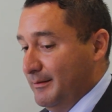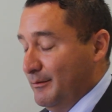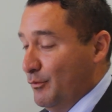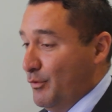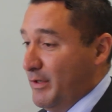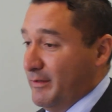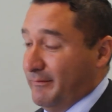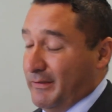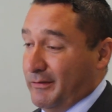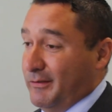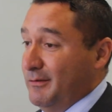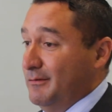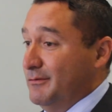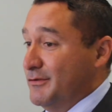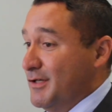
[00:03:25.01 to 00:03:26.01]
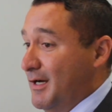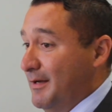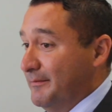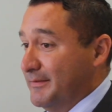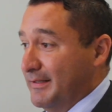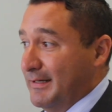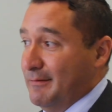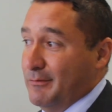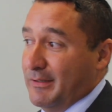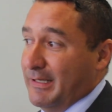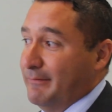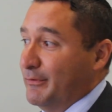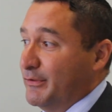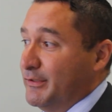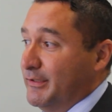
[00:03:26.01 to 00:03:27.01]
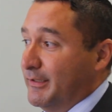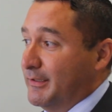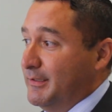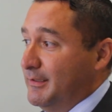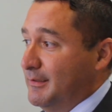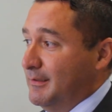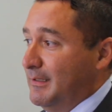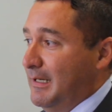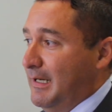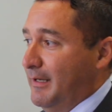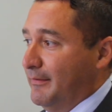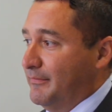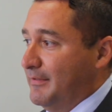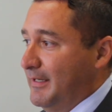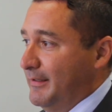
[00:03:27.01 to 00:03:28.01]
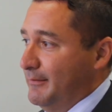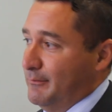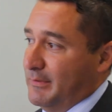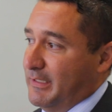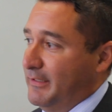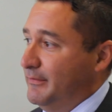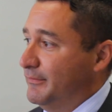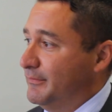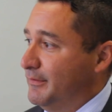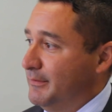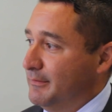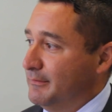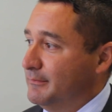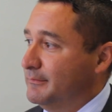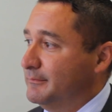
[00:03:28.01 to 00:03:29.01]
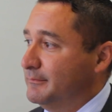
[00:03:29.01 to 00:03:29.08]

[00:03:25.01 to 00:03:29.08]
one of the two jobs that I would have ever took outside of what I used to do.